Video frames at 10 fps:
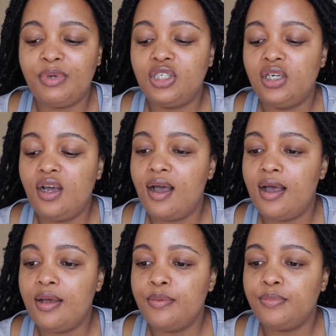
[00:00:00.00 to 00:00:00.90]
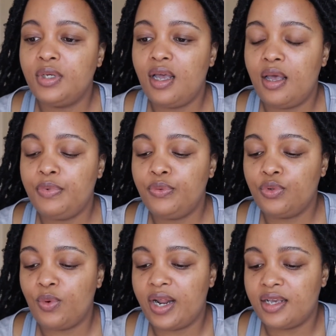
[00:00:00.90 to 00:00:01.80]
but yeah, I'm happy with
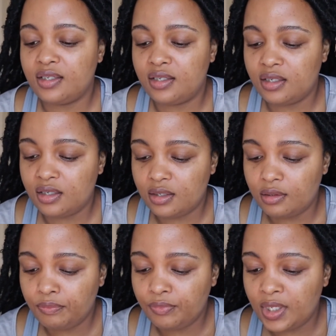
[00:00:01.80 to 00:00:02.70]
what I see.